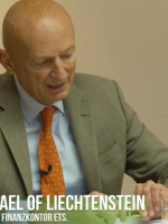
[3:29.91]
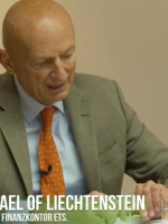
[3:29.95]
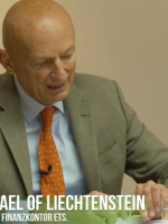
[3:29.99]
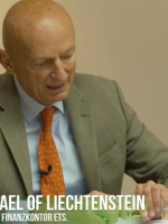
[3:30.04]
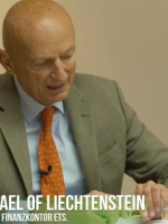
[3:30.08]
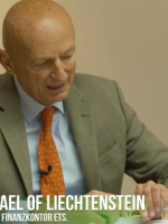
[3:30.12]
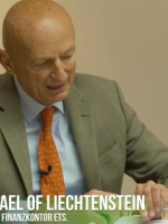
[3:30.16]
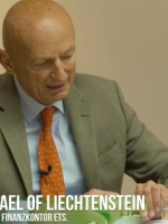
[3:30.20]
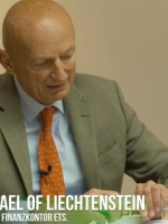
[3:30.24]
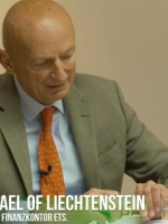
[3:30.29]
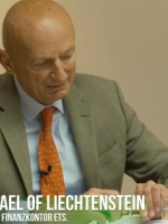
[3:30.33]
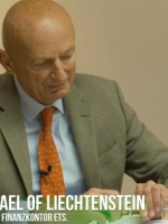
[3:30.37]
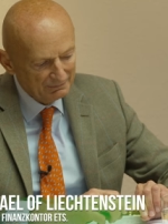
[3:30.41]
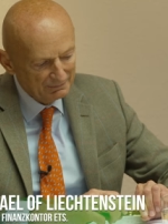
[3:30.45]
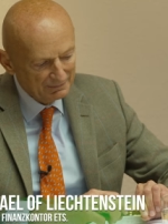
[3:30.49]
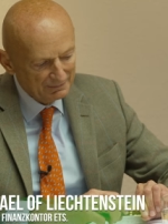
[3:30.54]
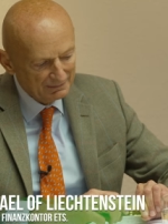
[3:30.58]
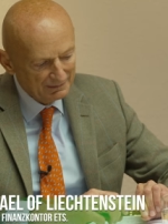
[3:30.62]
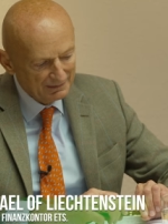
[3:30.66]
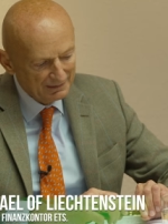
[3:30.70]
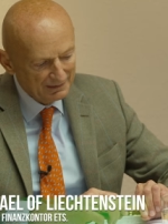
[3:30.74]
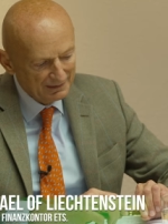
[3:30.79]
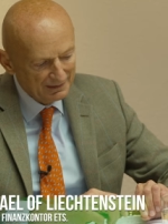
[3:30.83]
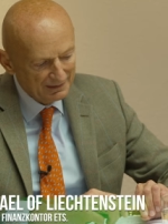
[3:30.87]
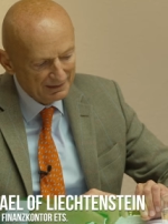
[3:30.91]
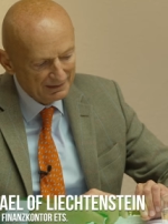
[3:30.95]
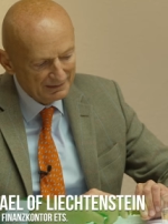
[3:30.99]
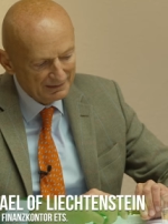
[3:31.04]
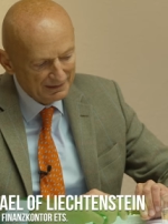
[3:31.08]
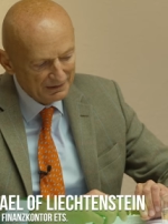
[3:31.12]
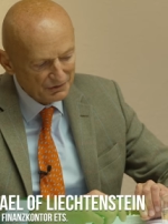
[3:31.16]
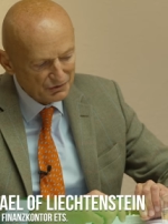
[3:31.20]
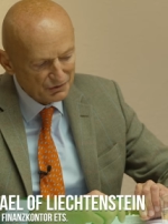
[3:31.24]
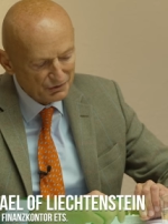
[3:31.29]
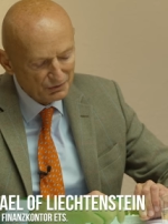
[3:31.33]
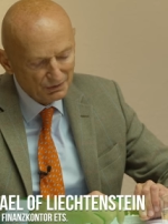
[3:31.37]
Uh,
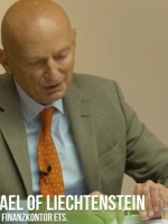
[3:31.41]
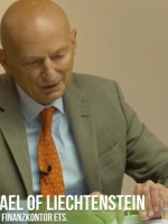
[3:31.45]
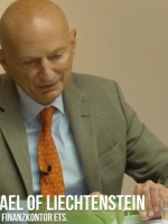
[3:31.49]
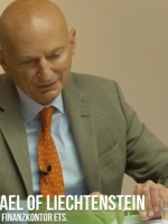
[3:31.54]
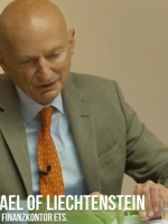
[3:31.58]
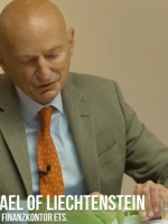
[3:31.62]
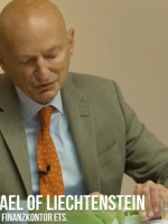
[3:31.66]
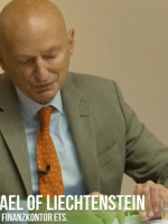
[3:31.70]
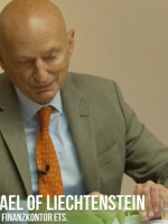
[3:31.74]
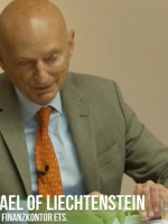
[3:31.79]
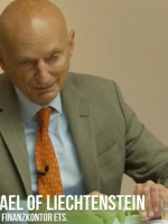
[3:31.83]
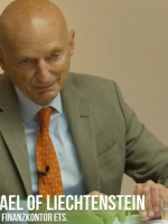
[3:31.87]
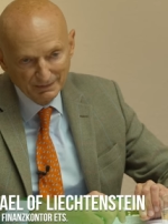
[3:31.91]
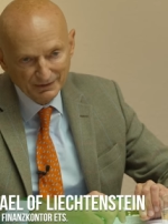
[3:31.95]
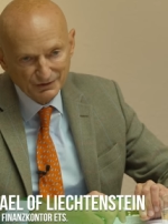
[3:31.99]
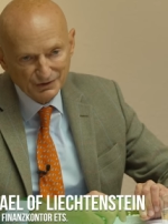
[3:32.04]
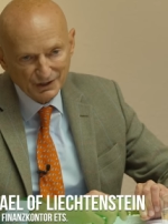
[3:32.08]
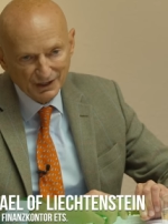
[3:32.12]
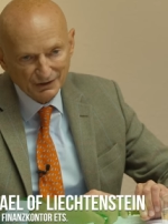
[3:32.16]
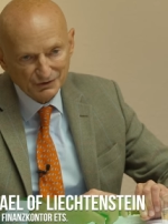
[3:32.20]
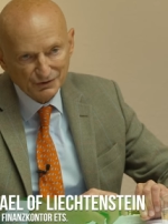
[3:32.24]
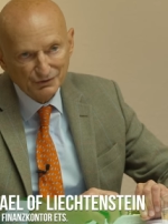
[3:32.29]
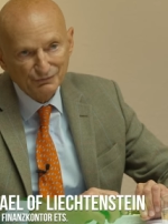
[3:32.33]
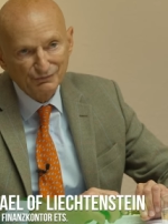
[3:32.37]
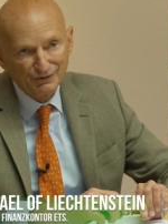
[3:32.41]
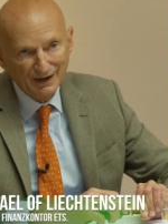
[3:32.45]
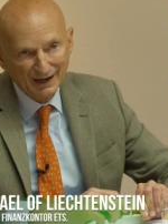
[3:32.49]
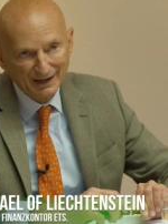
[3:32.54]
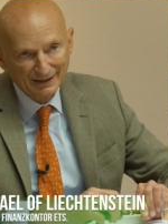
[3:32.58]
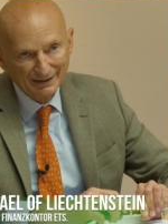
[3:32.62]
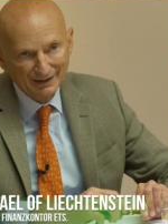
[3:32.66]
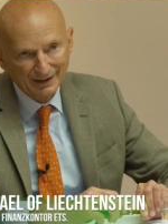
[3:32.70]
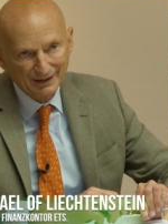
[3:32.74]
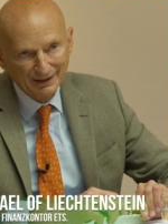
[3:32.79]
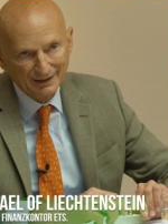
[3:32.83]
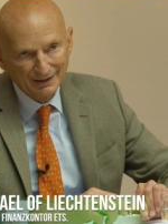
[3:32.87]
this, this will be judged
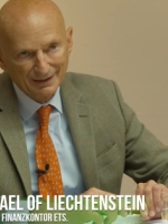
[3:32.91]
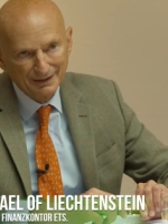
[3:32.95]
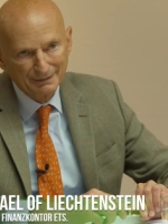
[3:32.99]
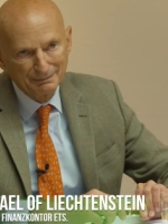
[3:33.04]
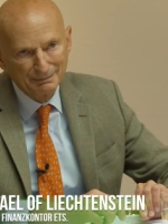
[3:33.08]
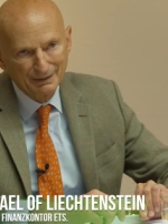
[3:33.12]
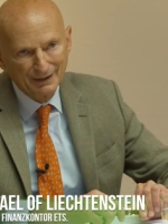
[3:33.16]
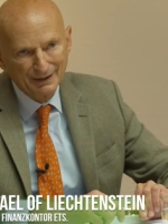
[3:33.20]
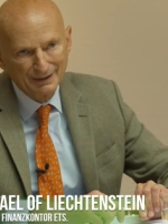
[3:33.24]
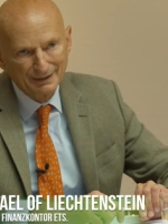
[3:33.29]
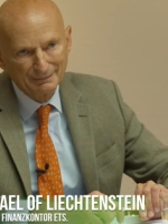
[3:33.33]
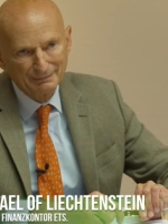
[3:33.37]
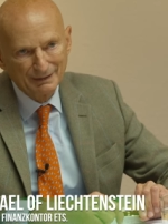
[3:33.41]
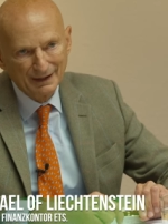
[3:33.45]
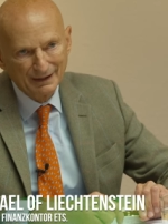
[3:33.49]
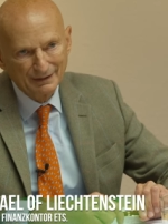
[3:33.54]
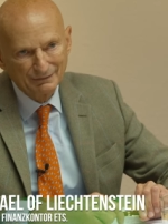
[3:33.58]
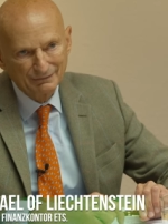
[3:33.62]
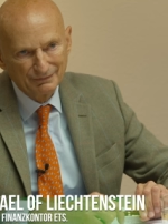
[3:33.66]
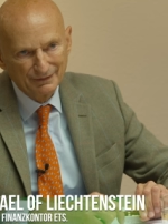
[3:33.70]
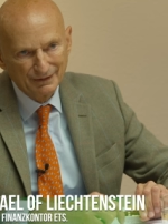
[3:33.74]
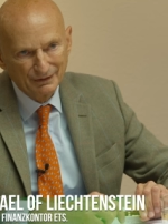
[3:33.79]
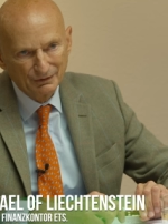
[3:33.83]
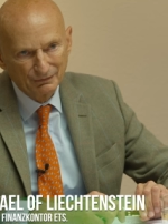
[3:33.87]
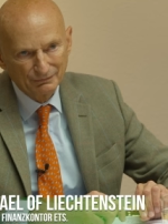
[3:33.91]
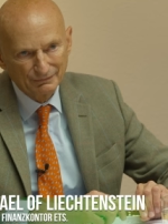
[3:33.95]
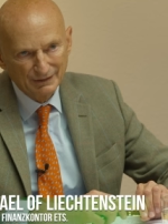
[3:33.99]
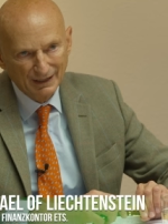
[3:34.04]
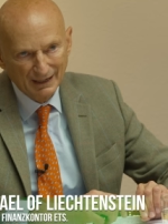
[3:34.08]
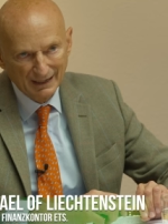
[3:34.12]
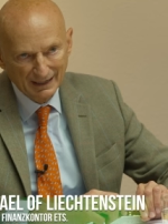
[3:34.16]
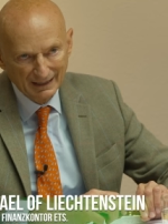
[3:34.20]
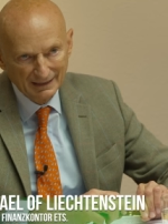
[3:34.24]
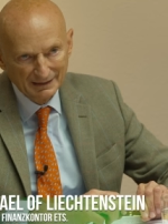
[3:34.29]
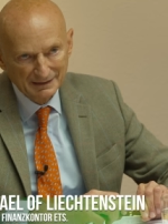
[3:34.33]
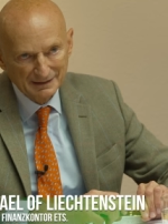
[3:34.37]
finally by the benefit of
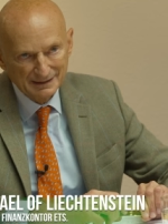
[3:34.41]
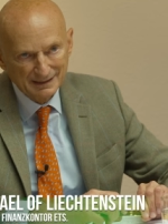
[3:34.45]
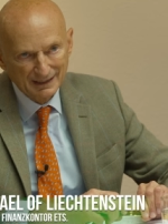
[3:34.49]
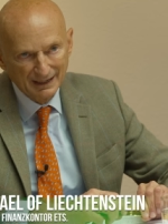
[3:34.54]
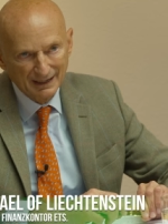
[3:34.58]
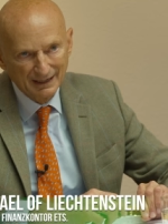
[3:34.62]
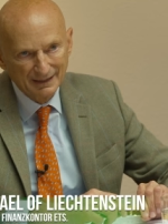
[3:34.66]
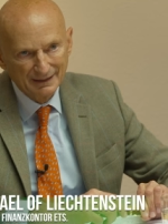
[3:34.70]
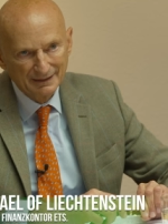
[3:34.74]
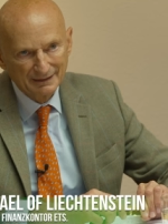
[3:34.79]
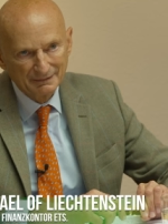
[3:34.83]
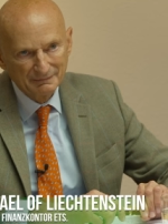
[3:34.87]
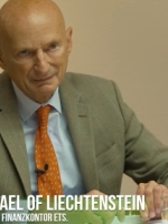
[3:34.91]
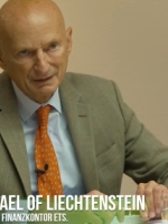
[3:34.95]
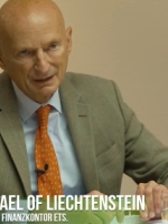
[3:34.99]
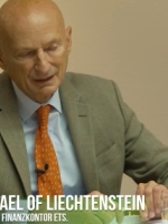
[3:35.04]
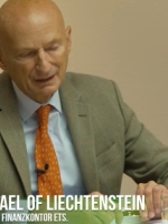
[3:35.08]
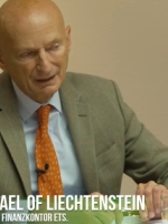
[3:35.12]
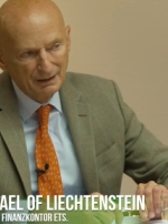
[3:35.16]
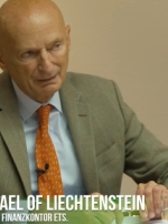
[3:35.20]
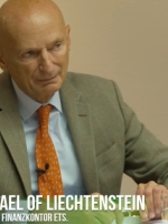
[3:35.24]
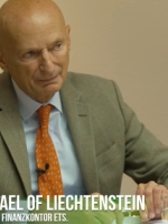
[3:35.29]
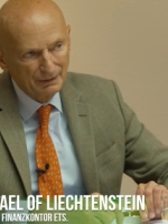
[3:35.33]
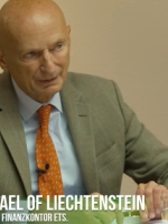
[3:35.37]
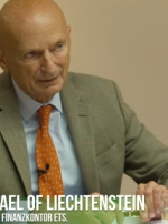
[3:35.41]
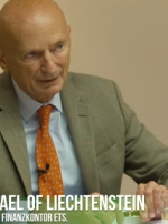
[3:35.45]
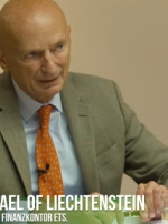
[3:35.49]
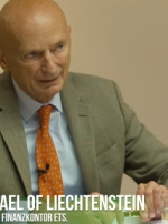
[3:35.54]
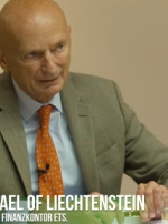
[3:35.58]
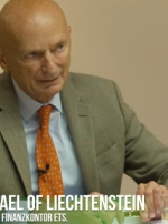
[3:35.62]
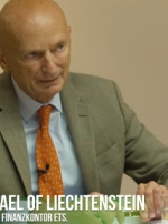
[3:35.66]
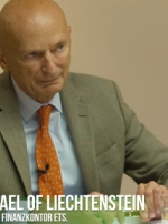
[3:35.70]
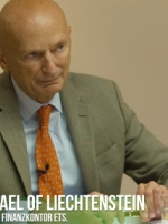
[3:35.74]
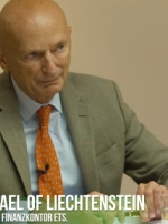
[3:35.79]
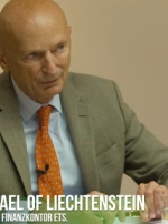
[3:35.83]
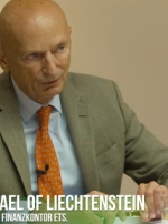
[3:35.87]
the hindsight. But
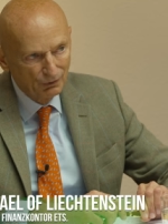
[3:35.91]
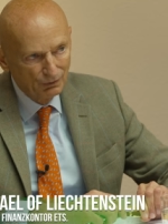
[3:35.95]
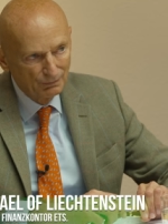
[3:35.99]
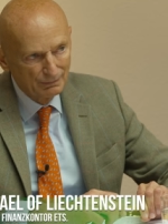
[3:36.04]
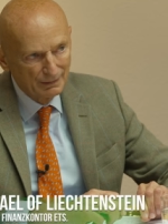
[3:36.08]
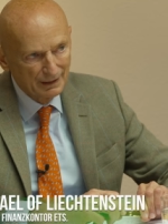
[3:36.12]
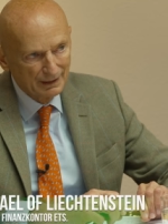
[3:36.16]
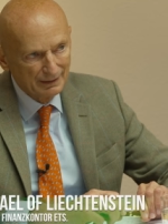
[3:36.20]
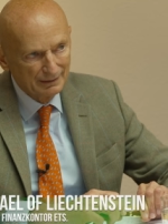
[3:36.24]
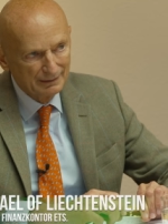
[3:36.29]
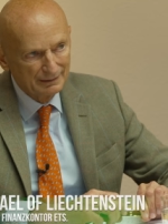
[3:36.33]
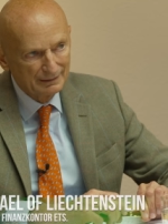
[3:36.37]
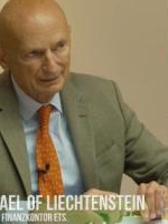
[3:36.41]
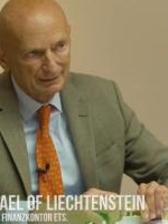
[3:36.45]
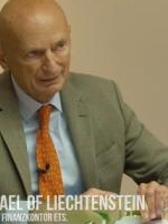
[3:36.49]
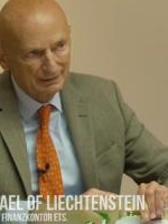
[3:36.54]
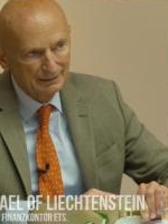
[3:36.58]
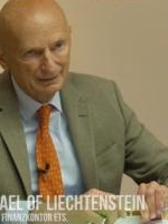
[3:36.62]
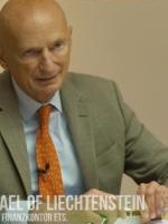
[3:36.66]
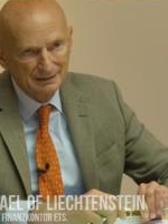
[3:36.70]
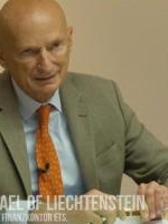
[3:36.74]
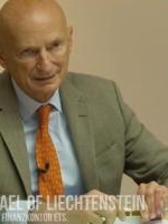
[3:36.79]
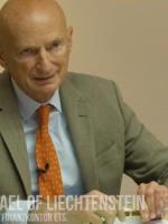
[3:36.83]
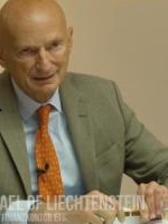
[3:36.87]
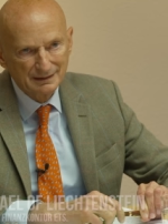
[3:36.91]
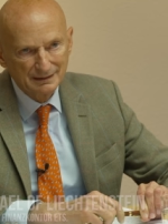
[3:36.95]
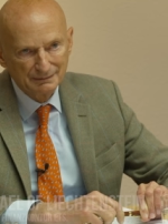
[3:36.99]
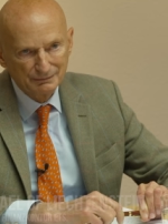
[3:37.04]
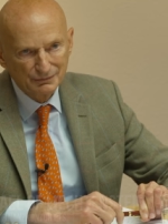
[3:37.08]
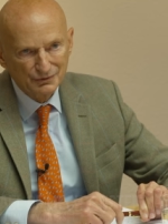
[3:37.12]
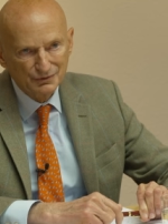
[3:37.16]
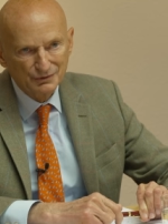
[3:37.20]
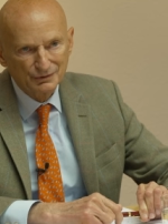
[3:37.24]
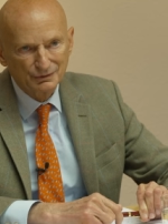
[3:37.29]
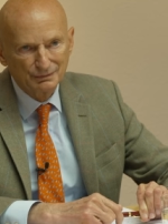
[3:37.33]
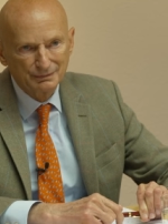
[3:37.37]
at the moment, it
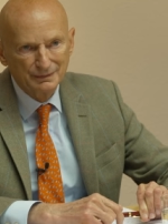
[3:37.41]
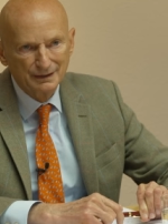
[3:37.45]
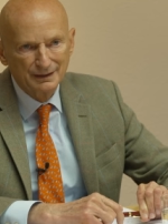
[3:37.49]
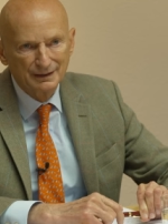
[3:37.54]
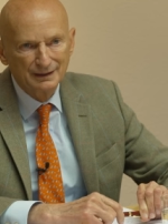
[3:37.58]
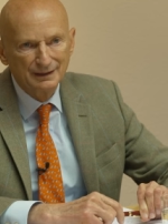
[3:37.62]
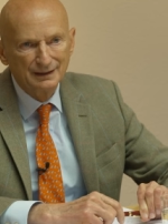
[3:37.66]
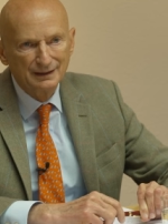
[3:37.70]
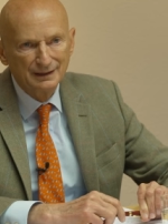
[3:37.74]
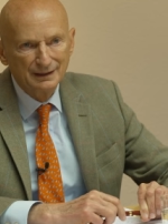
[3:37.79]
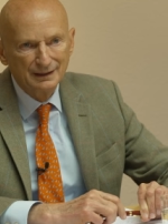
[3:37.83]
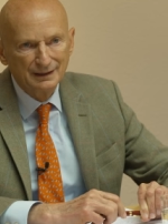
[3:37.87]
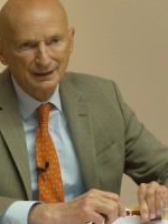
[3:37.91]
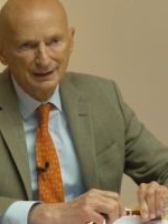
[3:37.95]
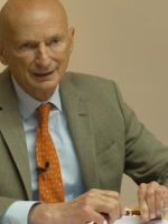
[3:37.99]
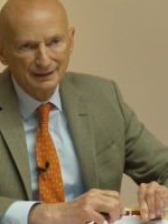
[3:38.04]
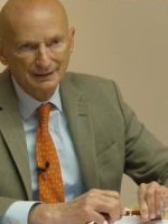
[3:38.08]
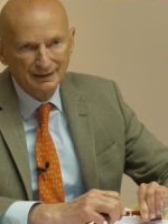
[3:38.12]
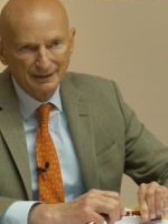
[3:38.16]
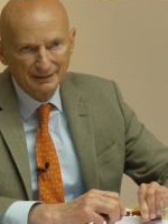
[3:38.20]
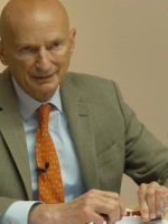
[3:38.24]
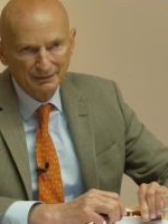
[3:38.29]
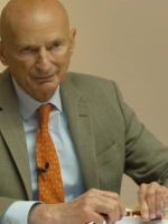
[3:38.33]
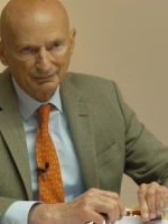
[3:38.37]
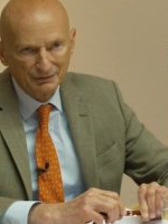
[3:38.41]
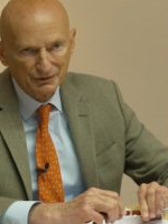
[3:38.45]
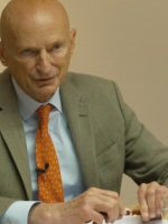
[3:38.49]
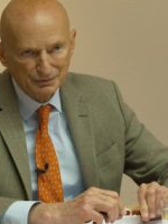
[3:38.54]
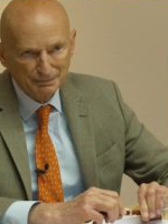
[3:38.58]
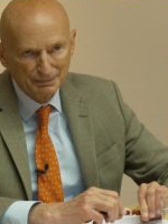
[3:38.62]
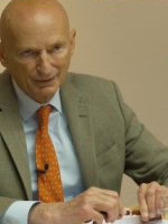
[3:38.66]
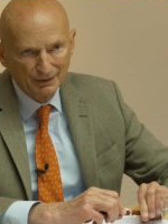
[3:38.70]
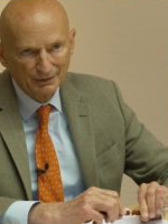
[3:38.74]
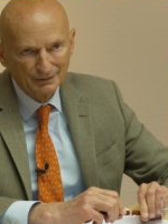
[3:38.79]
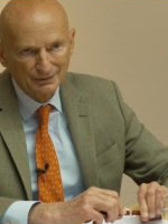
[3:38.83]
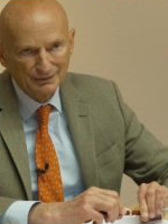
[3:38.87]
seems to me that the
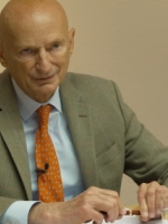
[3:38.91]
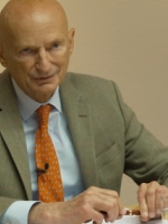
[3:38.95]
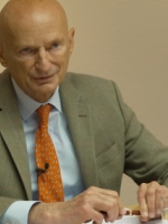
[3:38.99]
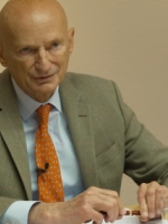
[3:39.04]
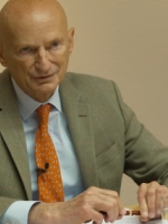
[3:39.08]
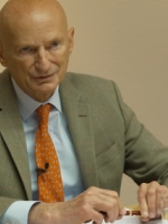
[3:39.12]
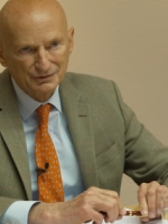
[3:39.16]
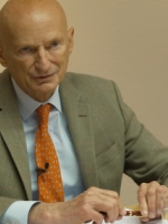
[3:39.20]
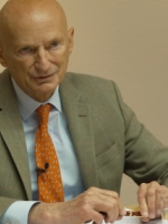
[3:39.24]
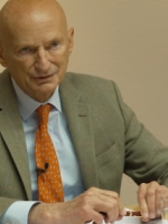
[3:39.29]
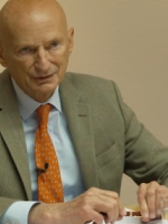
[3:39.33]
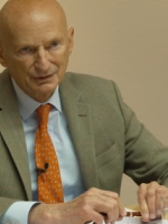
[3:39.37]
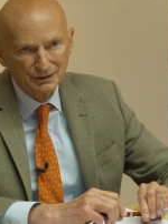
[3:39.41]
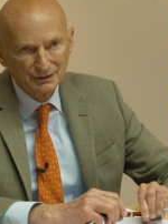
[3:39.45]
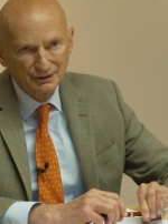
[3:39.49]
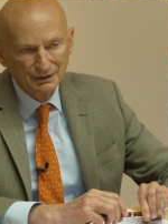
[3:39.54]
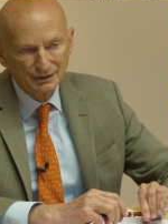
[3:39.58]
response